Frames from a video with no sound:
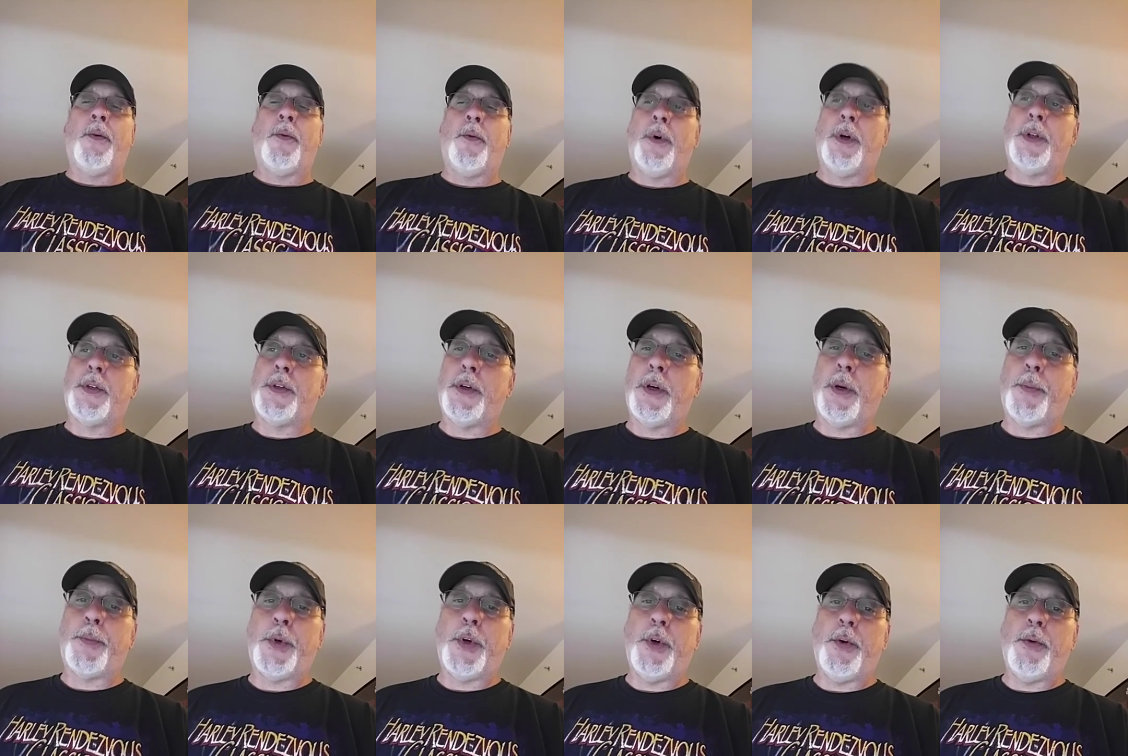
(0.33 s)
What's
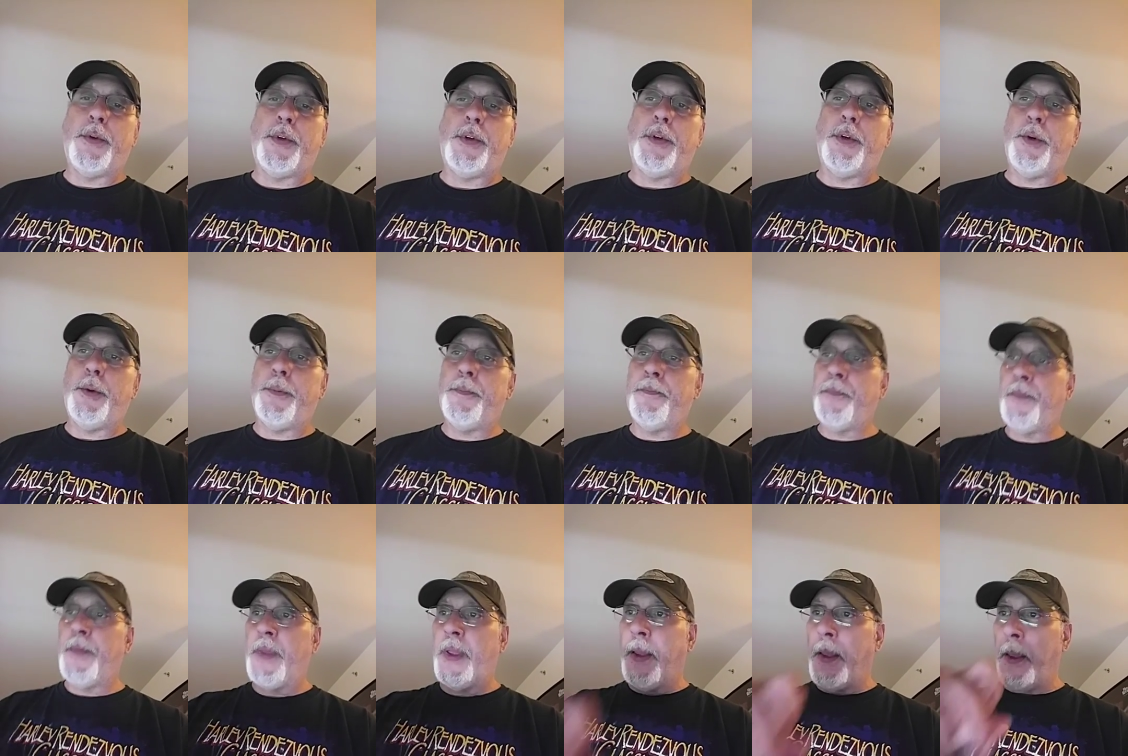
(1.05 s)
up YouTube?
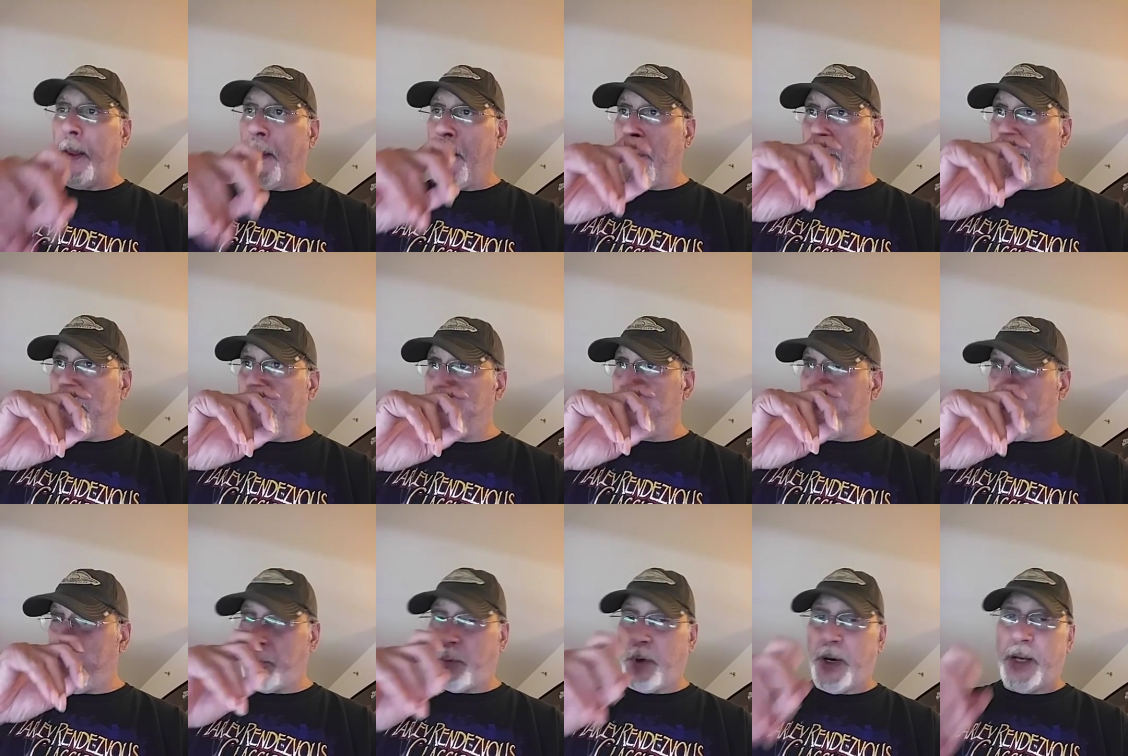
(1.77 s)

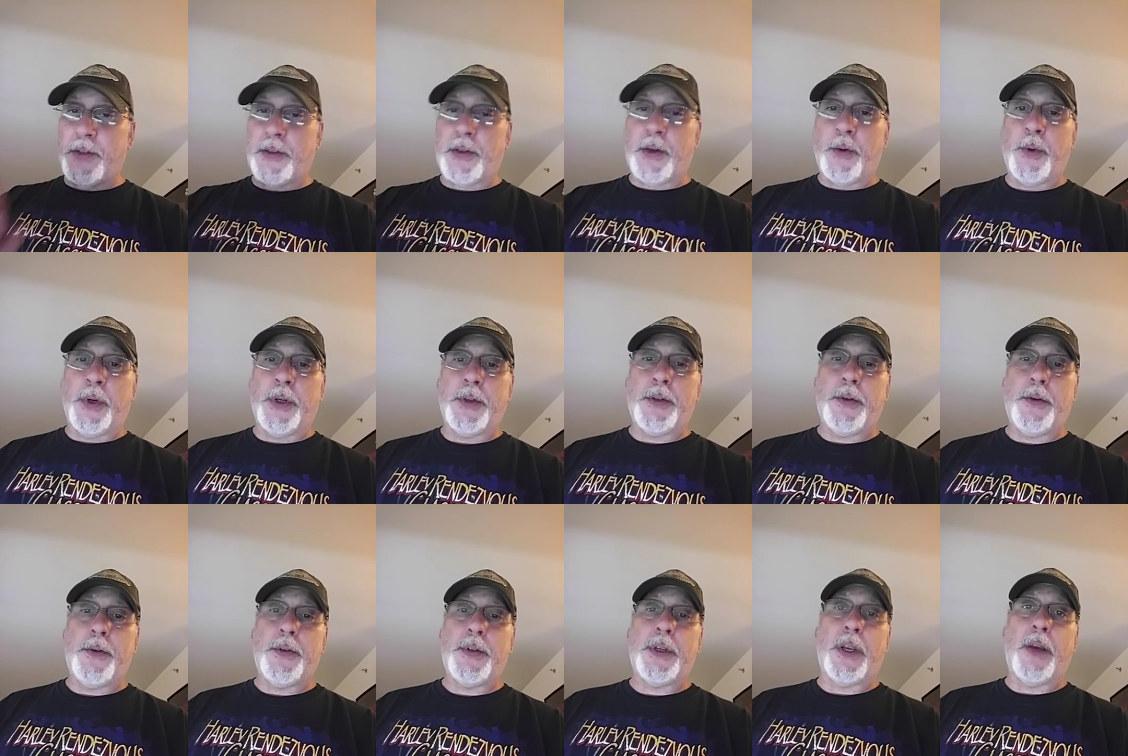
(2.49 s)
This is
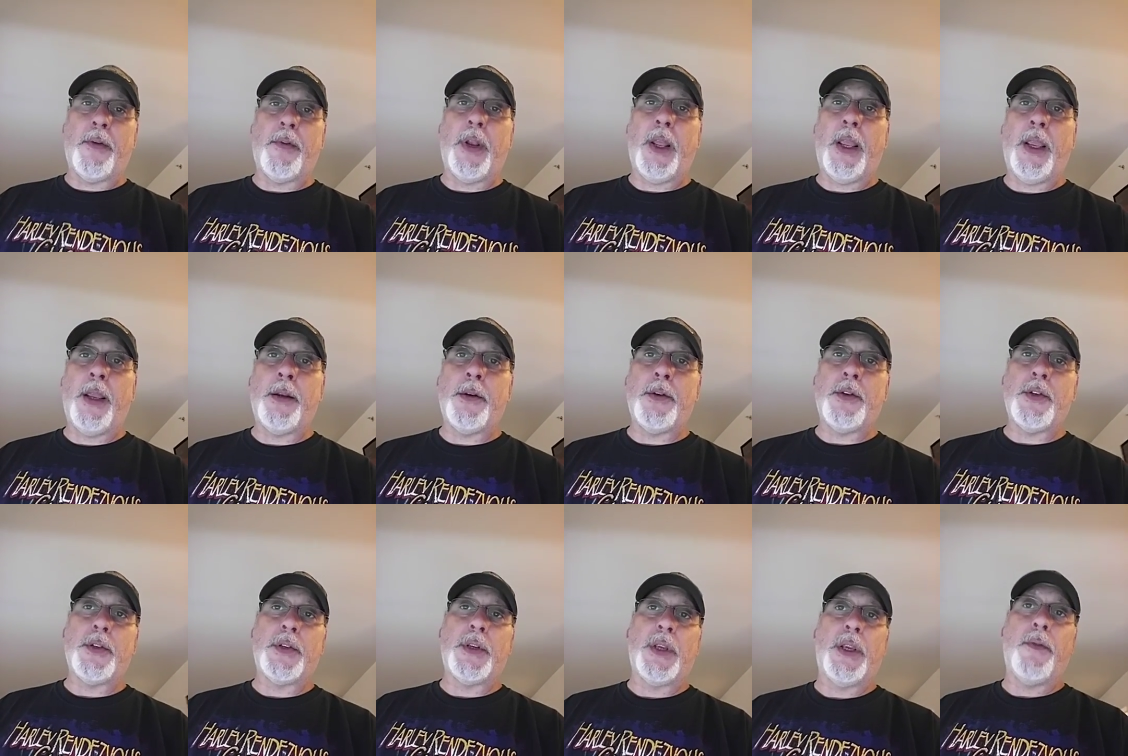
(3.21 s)

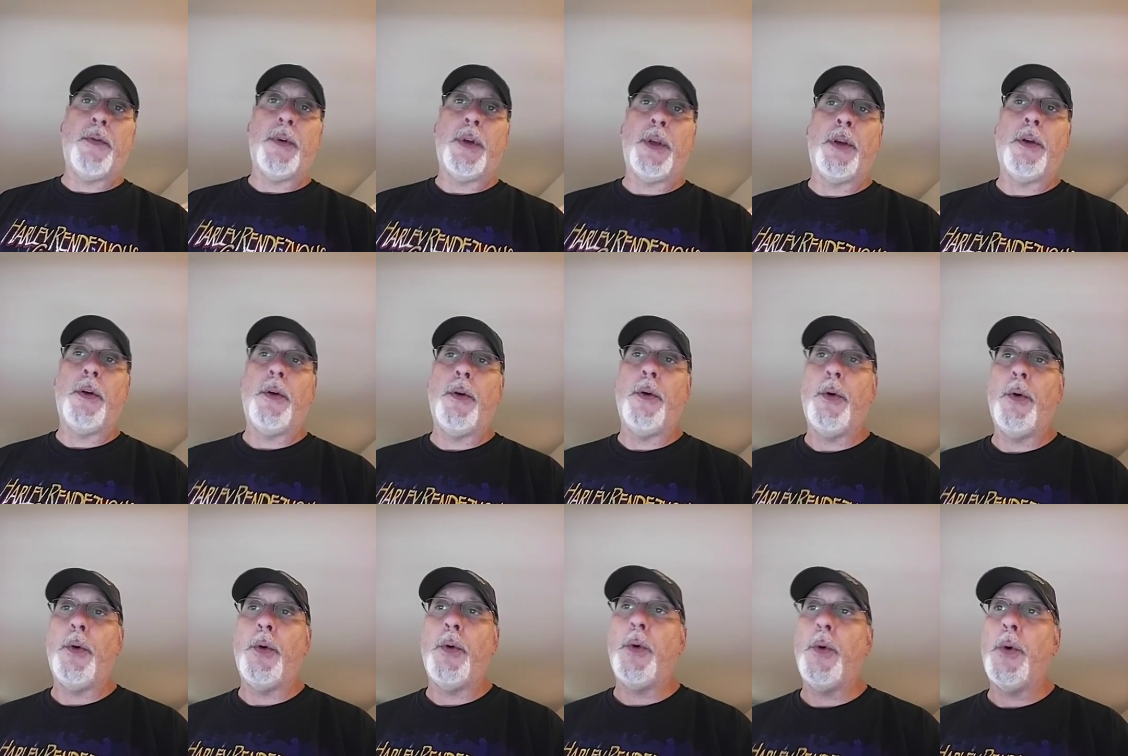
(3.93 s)
Racing1278 just giving
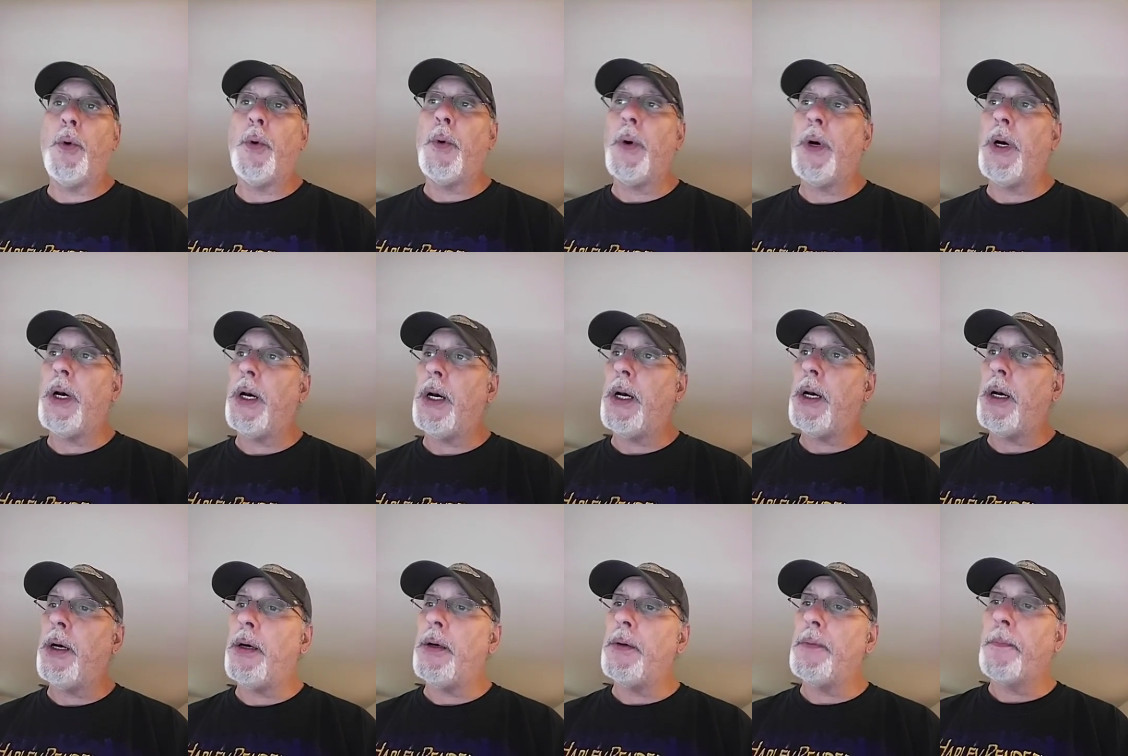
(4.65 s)
you
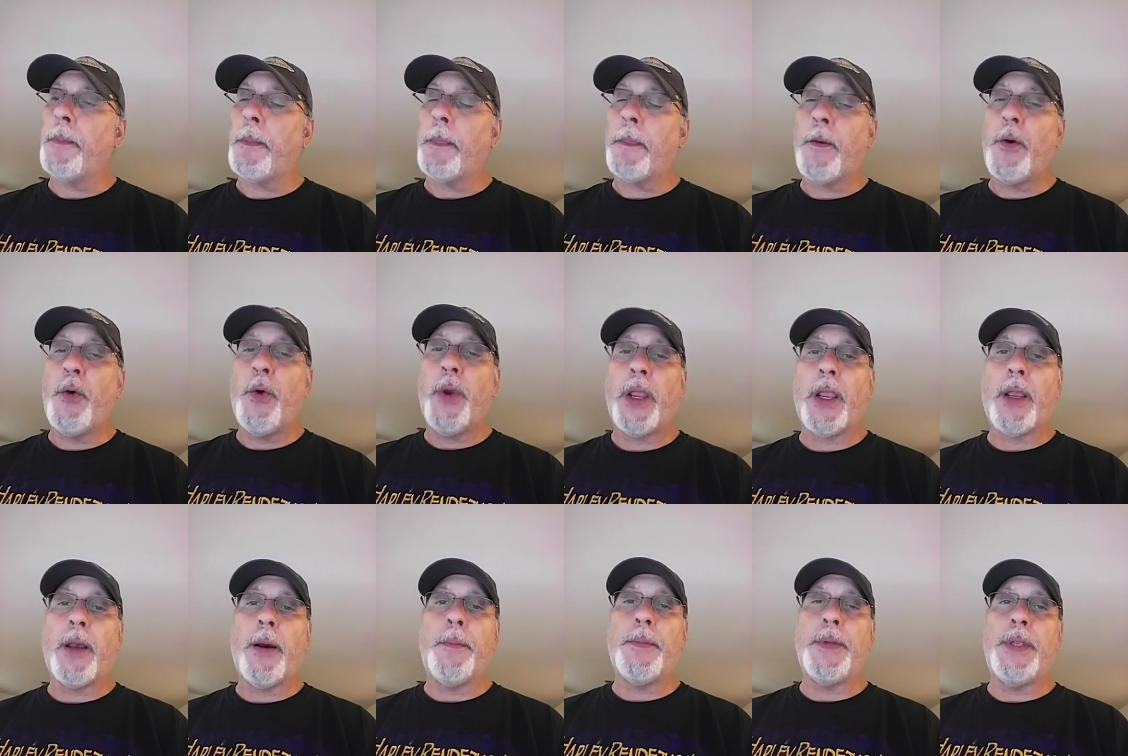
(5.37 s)
a
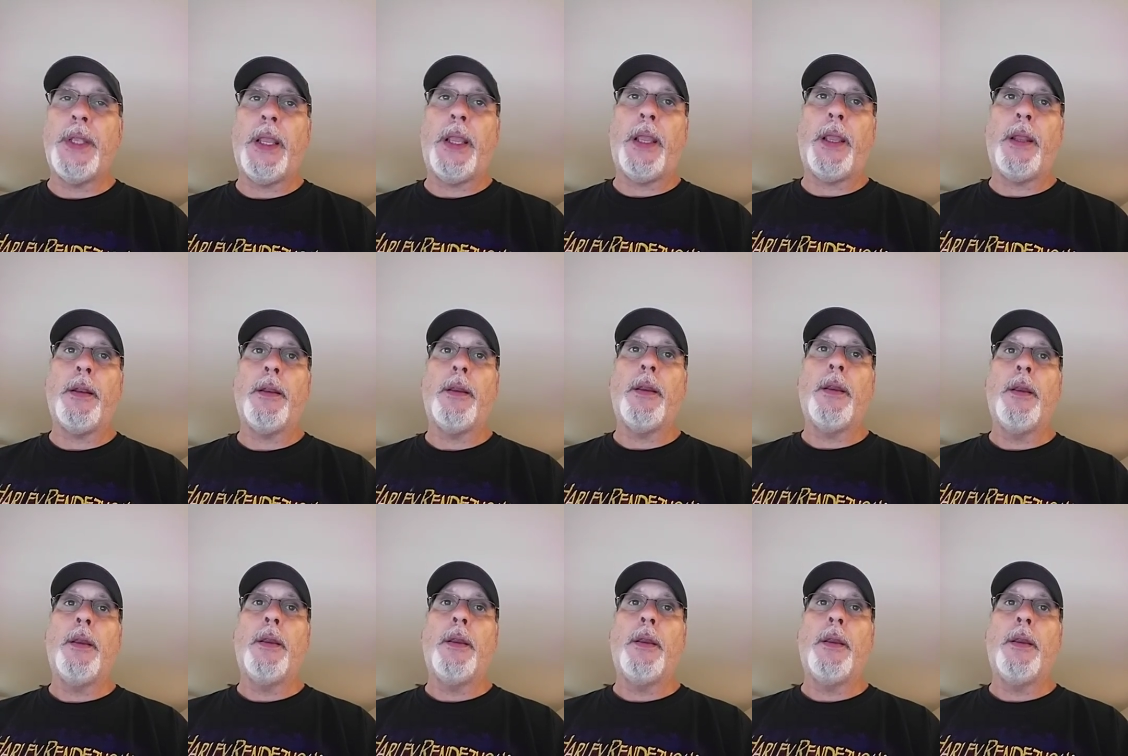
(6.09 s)
quick update